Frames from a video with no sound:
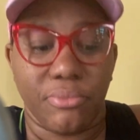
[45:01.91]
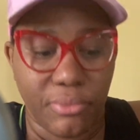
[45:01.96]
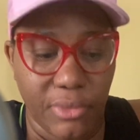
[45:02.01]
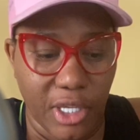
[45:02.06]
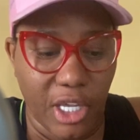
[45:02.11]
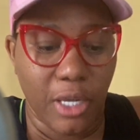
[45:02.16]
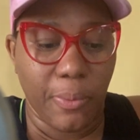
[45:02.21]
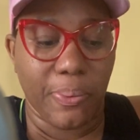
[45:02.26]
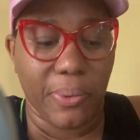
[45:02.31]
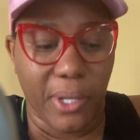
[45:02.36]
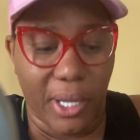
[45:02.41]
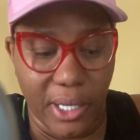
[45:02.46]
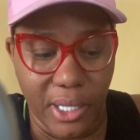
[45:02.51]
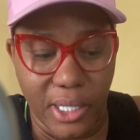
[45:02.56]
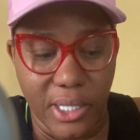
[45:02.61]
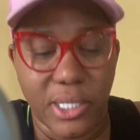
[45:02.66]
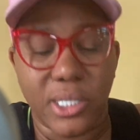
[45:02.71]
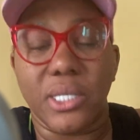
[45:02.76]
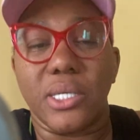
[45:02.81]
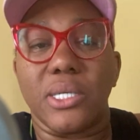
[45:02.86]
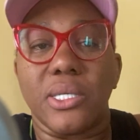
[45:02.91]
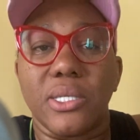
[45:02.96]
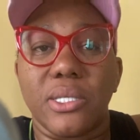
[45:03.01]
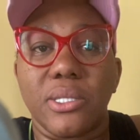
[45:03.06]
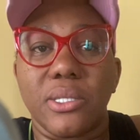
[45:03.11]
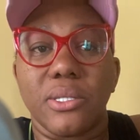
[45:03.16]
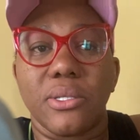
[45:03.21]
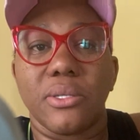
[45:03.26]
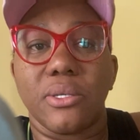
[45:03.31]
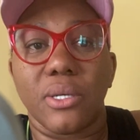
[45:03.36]
Keep planting your
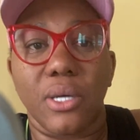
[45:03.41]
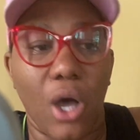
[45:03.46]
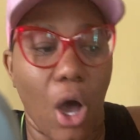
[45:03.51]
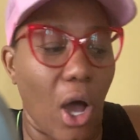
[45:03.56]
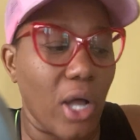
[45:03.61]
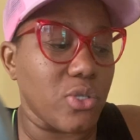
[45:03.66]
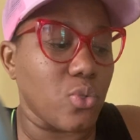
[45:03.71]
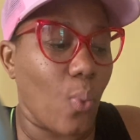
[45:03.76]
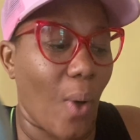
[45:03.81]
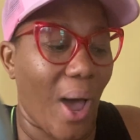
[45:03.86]
seeds. God's